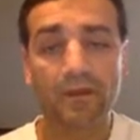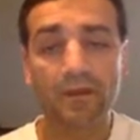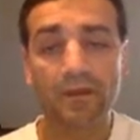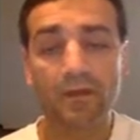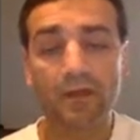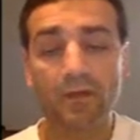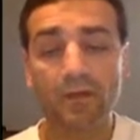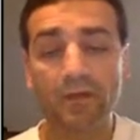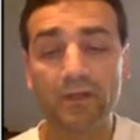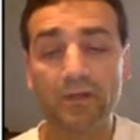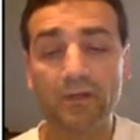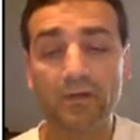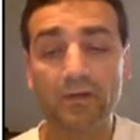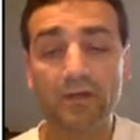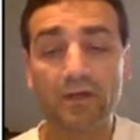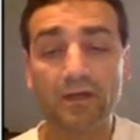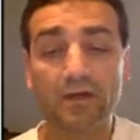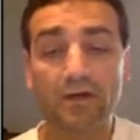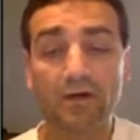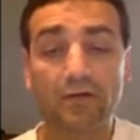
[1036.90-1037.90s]
And we know
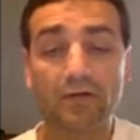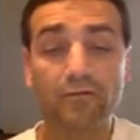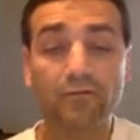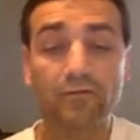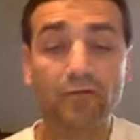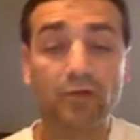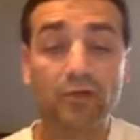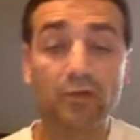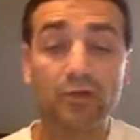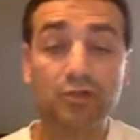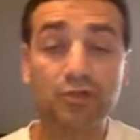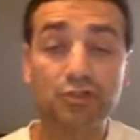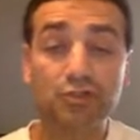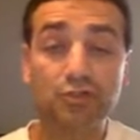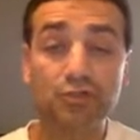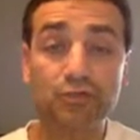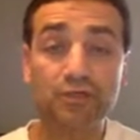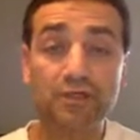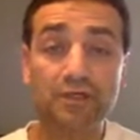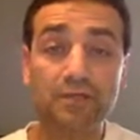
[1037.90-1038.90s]
that a flowing
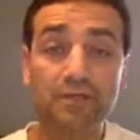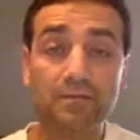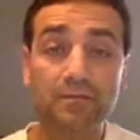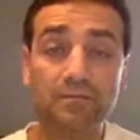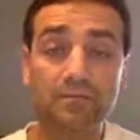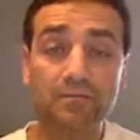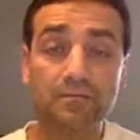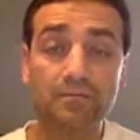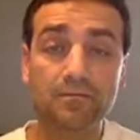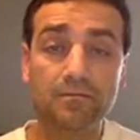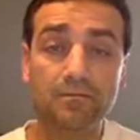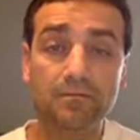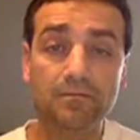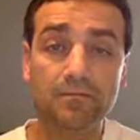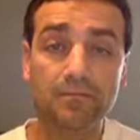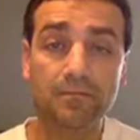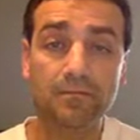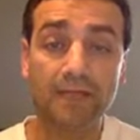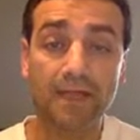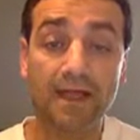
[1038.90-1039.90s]
stream,
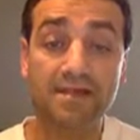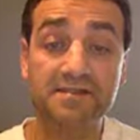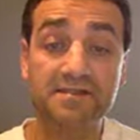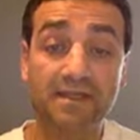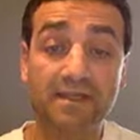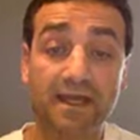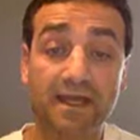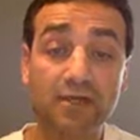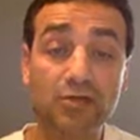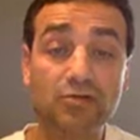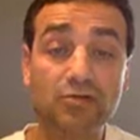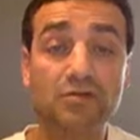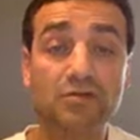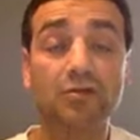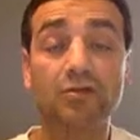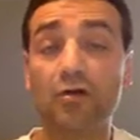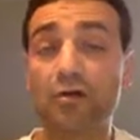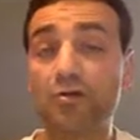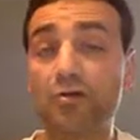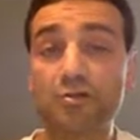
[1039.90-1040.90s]
as it enters a
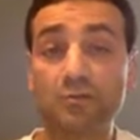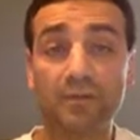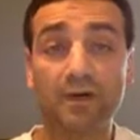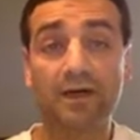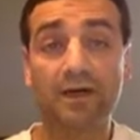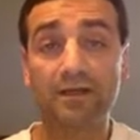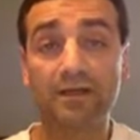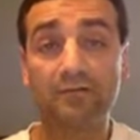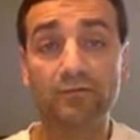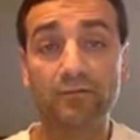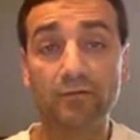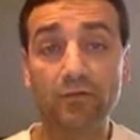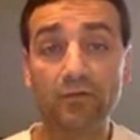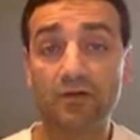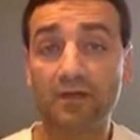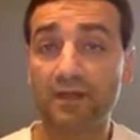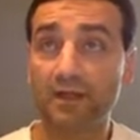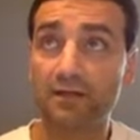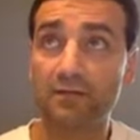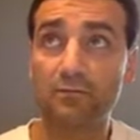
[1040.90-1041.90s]
larger body of water,
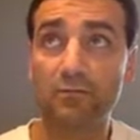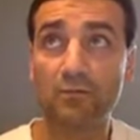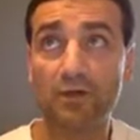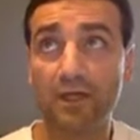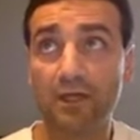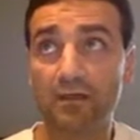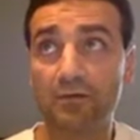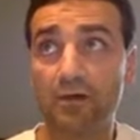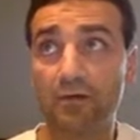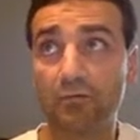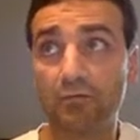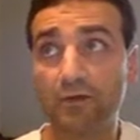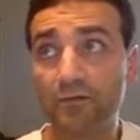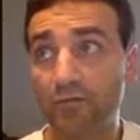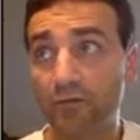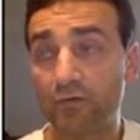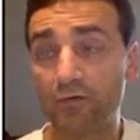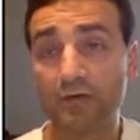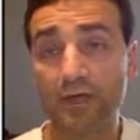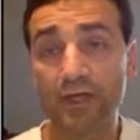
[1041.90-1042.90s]
like when a
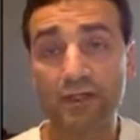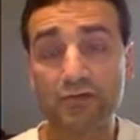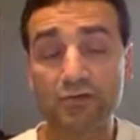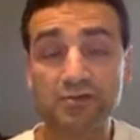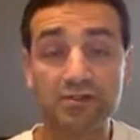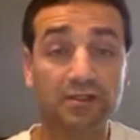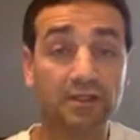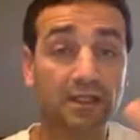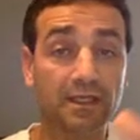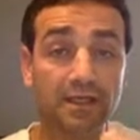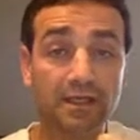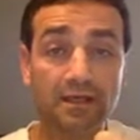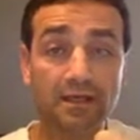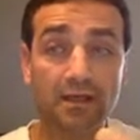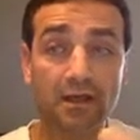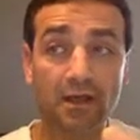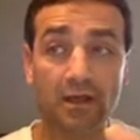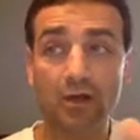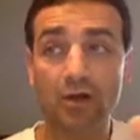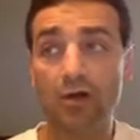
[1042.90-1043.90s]
river enters a lake,
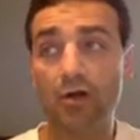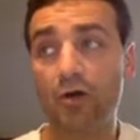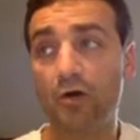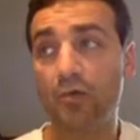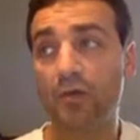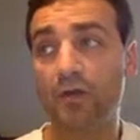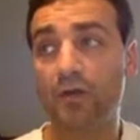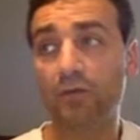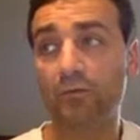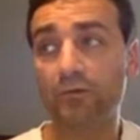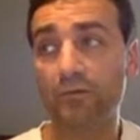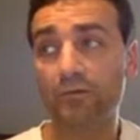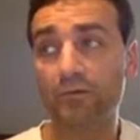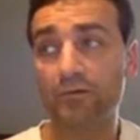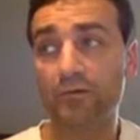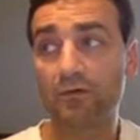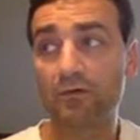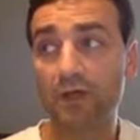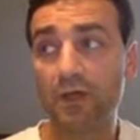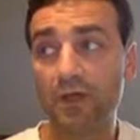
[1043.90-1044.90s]
or when a
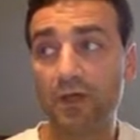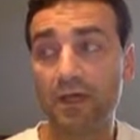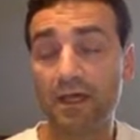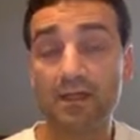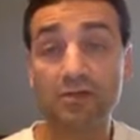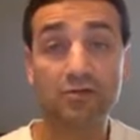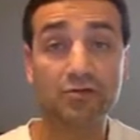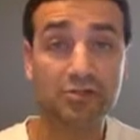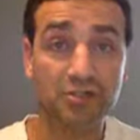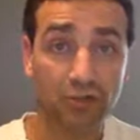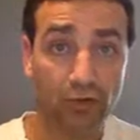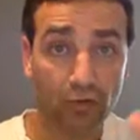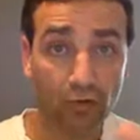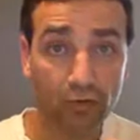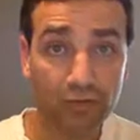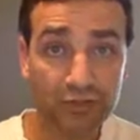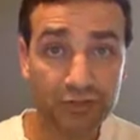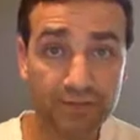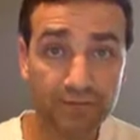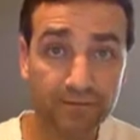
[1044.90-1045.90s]
river enters an
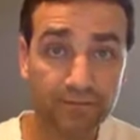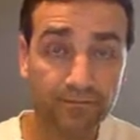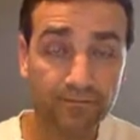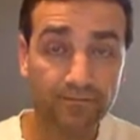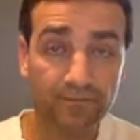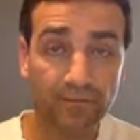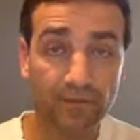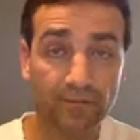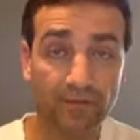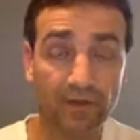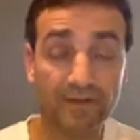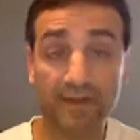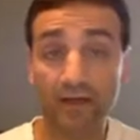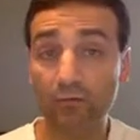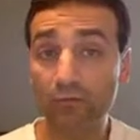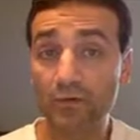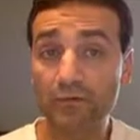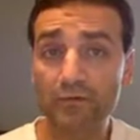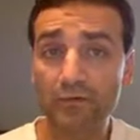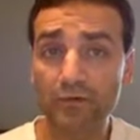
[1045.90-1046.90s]
ocean, right? That
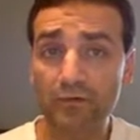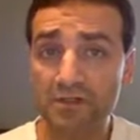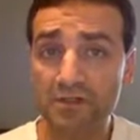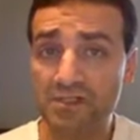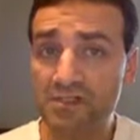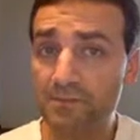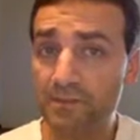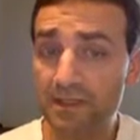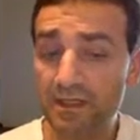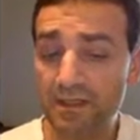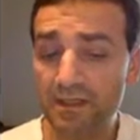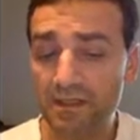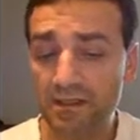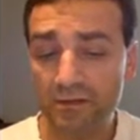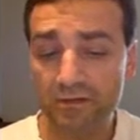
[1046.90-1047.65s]
river, the speed